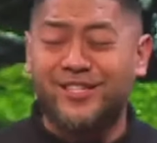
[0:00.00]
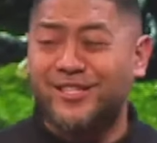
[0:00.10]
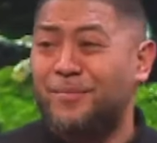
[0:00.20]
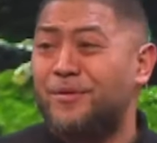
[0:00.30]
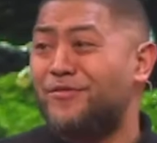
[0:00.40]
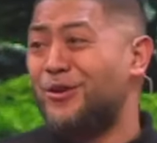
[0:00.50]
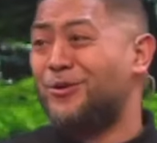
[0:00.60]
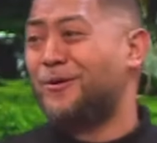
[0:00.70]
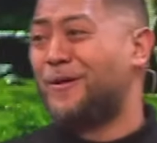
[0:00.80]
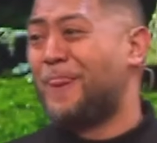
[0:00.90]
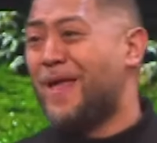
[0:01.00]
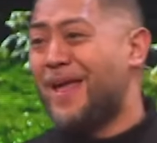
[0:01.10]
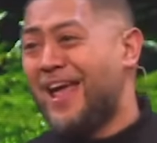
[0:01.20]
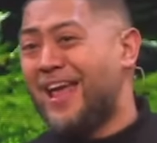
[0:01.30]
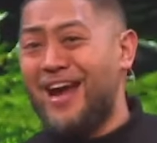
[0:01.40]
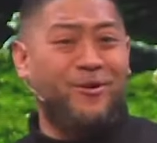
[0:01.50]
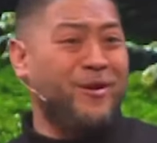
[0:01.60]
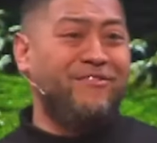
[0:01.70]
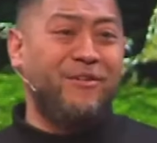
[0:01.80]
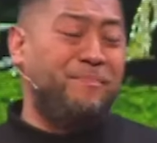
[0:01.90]
to some of you, and I
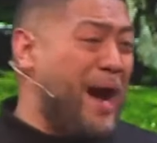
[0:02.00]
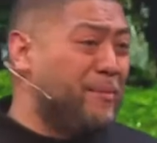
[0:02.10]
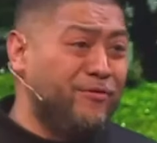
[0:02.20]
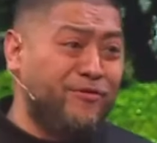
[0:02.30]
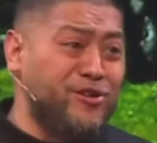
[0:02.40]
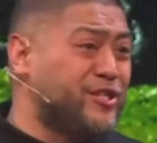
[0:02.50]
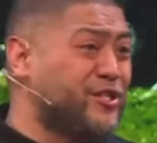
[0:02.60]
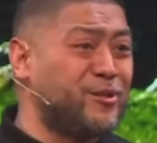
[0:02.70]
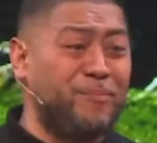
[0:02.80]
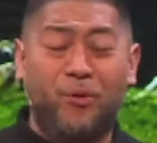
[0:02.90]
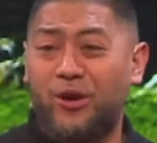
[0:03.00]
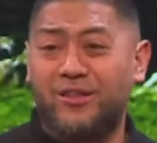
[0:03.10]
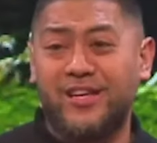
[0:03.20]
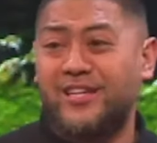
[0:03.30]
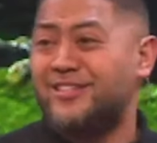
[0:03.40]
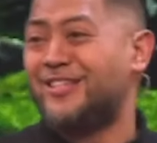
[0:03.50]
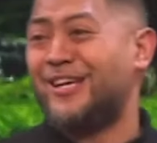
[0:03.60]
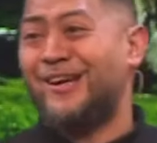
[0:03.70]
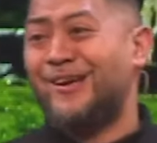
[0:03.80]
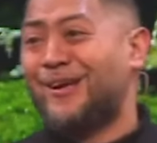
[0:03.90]
don't have a Bible verse to support this.
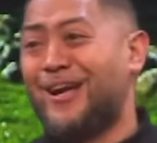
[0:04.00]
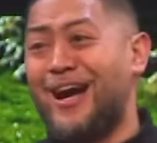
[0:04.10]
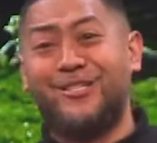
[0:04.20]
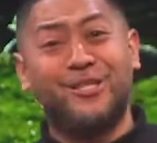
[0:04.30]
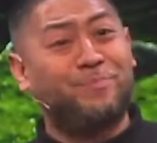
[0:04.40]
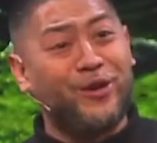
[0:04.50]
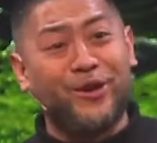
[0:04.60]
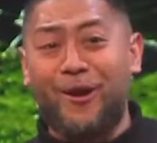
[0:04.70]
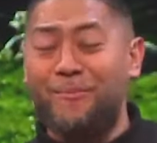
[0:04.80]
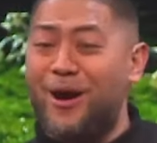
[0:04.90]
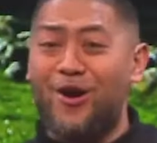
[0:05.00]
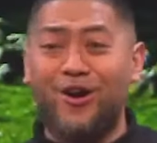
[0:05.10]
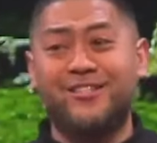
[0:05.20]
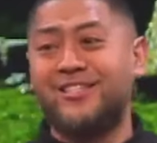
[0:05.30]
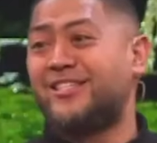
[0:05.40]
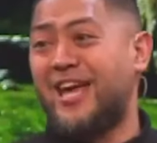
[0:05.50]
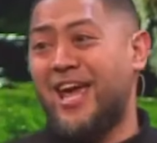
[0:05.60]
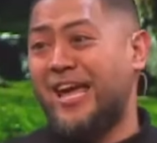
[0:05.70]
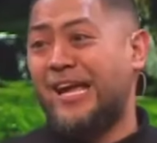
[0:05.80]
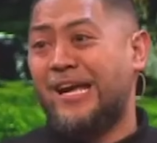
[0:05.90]
God just put it on my heart to
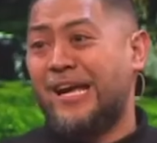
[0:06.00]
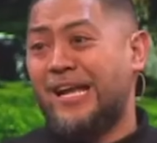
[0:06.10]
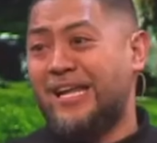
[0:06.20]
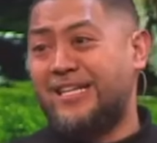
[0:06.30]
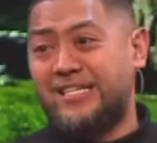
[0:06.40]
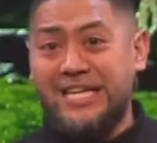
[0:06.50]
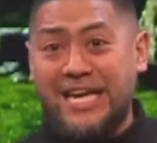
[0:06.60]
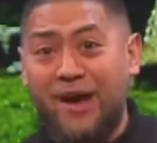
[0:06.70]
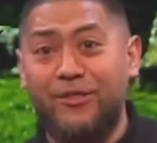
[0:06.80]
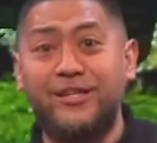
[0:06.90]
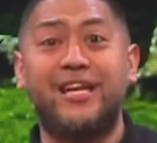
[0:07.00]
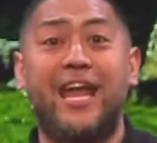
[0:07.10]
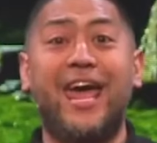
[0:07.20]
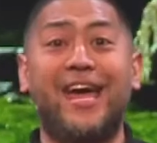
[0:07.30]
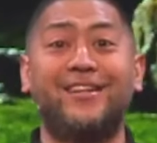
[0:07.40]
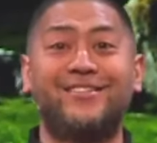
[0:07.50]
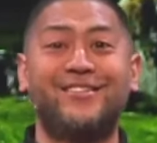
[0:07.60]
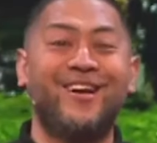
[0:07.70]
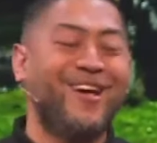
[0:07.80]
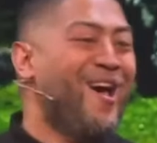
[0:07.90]
say, let's see how this
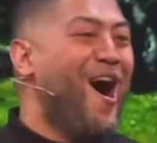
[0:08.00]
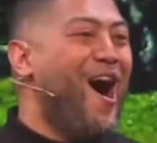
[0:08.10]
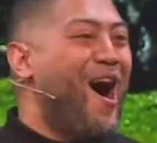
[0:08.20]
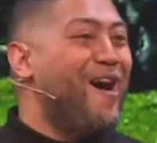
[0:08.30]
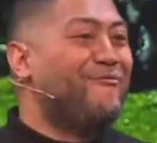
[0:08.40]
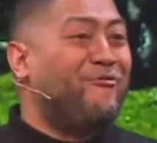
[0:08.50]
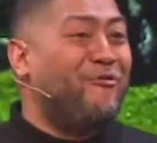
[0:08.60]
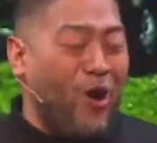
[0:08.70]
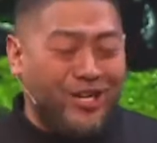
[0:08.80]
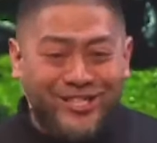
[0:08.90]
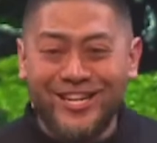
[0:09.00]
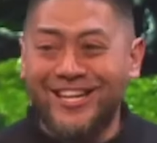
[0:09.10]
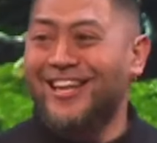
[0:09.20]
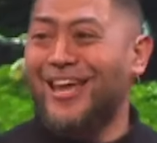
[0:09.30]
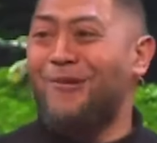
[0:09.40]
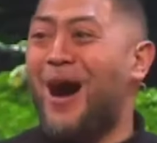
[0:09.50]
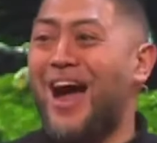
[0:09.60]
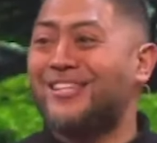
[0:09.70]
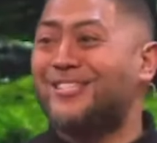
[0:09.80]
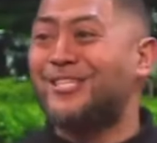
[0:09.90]
lands. Unfortunately,
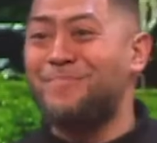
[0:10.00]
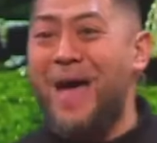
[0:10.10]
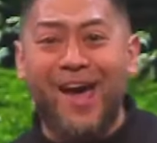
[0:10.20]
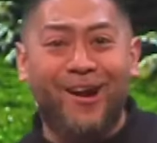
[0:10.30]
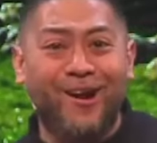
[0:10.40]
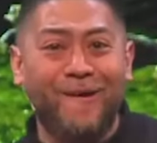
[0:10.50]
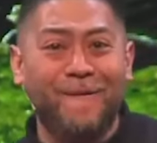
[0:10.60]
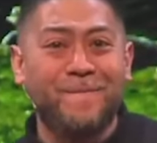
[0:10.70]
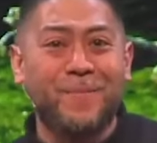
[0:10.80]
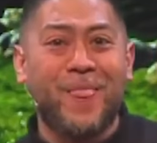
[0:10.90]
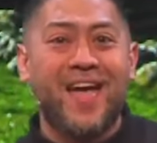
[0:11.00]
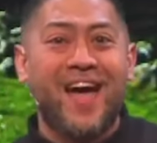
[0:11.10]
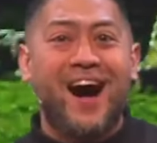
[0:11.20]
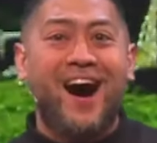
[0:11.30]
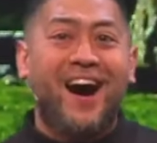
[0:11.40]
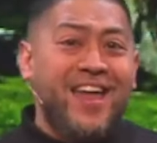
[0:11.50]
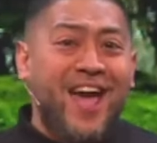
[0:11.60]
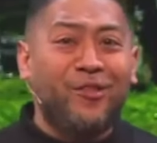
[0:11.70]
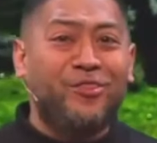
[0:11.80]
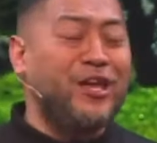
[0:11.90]
why does this matter?
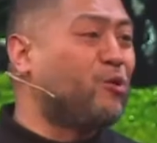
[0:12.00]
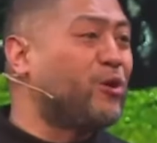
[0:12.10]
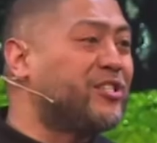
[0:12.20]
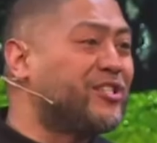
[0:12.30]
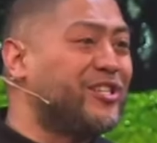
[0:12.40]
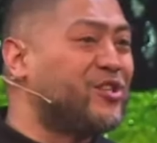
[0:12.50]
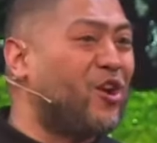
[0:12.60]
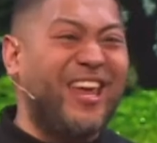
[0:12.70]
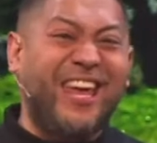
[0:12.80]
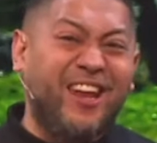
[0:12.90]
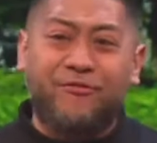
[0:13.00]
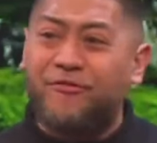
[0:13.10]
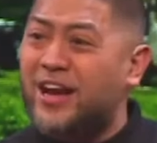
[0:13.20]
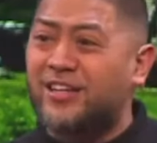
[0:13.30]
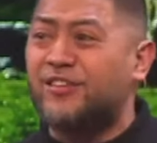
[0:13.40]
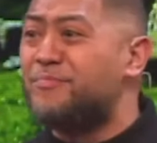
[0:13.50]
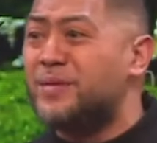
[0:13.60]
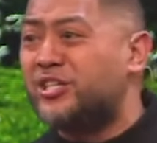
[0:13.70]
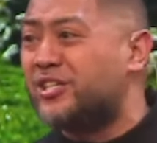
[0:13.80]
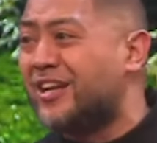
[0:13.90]
Unhealthy Christians are ineffective
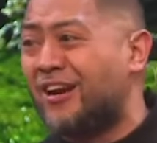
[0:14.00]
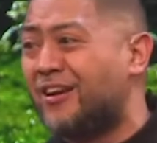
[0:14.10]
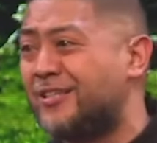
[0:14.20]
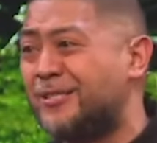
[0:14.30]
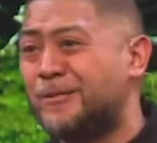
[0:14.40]
missionaries.